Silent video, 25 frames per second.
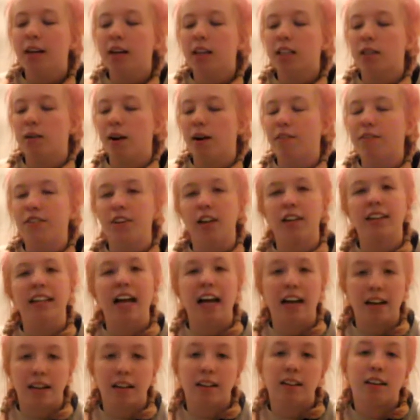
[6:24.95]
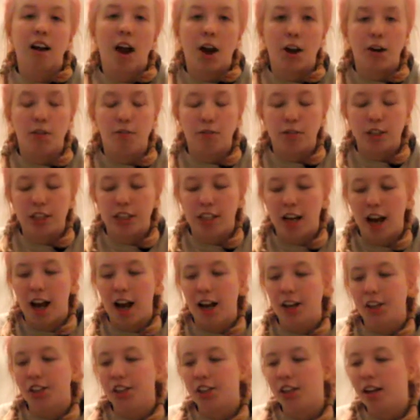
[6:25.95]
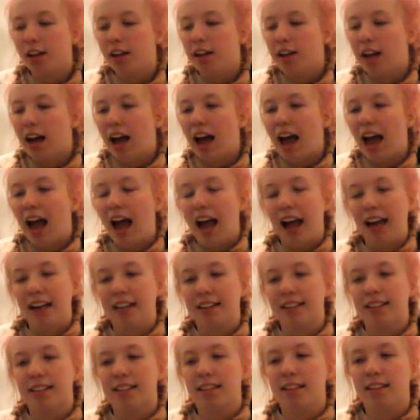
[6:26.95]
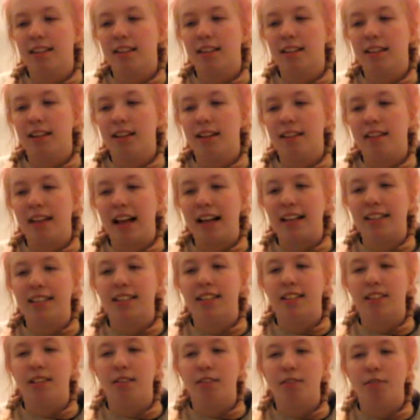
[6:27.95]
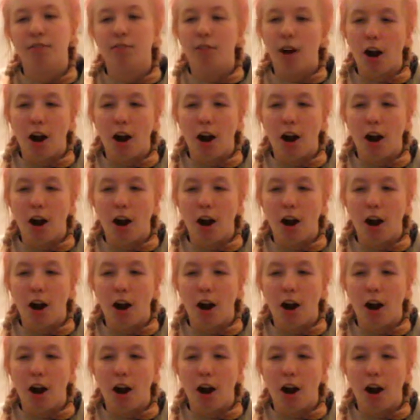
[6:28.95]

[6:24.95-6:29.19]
So I've done that kind of research and that's the